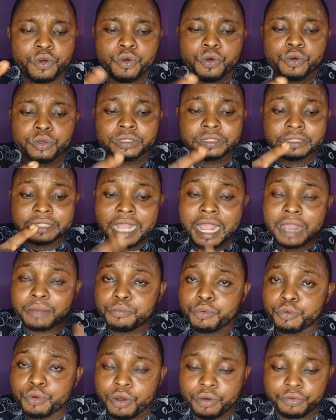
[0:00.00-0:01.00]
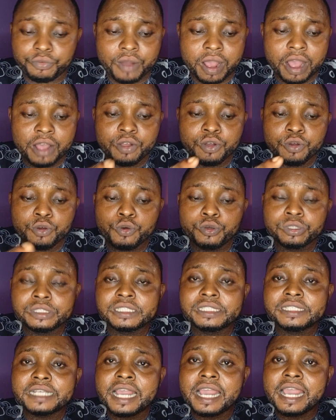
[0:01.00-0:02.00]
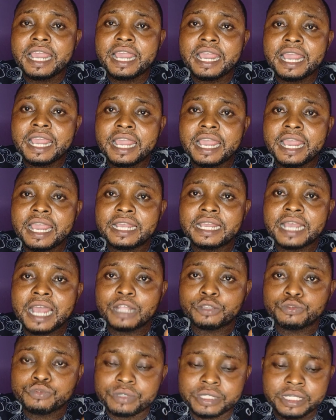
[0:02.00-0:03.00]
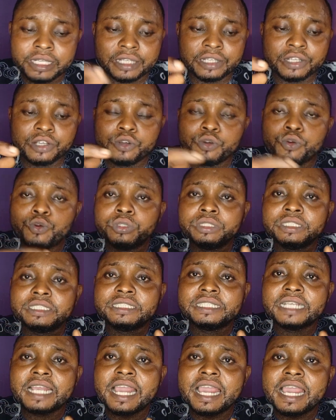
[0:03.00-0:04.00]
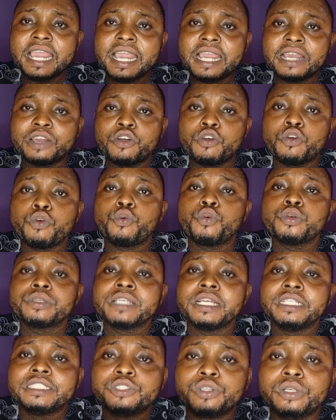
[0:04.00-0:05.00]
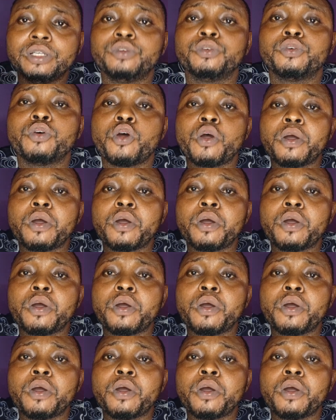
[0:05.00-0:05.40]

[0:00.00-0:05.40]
We say I pull offer. O ise atude o ise ko se ntulelo